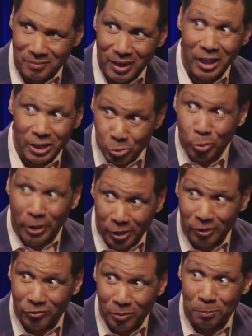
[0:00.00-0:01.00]
and it's
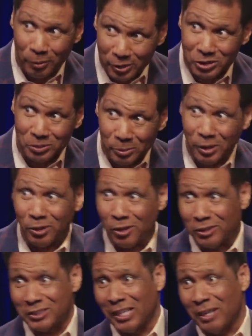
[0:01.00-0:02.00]
rare for players to play a
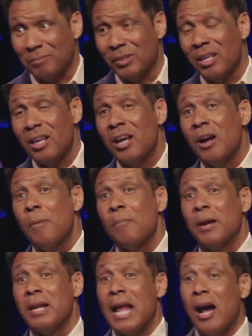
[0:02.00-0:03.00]
long time.
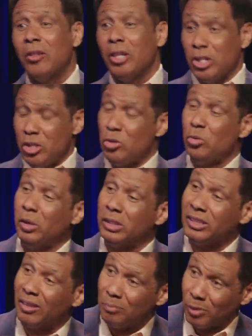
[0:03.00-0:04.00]
But now that you
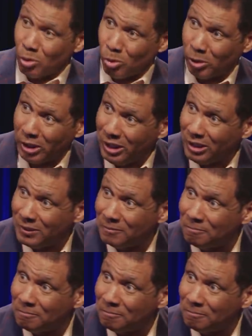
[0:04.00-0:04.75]
and Devin McCourty